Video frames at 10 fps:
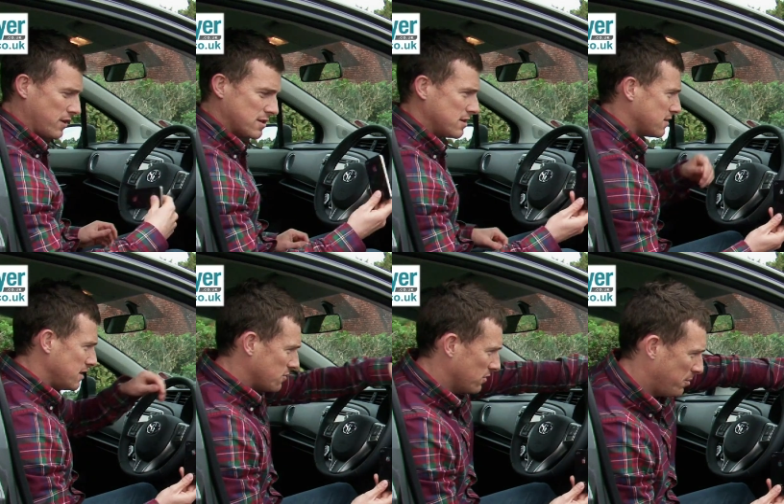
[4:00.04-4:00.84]
instance,
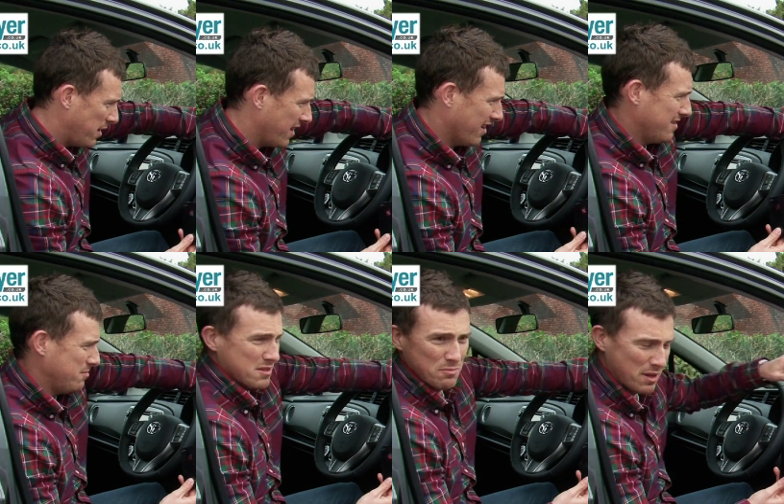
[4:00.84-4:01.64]
this one up here, I
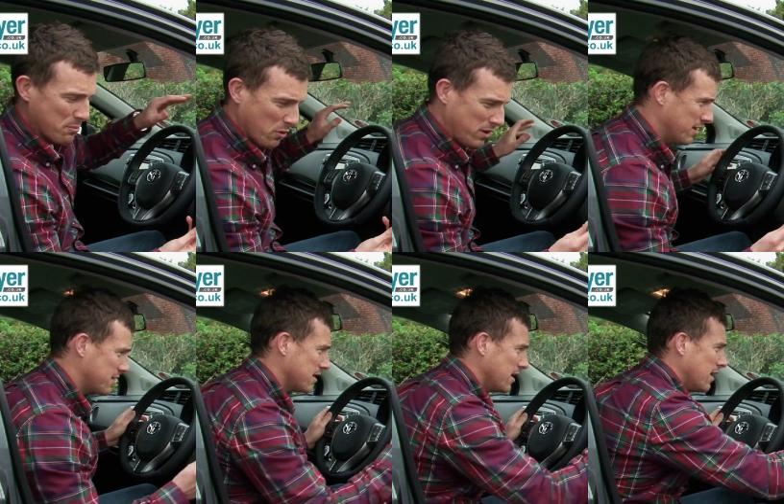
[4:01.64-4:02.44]
mean, it's pretty pointless.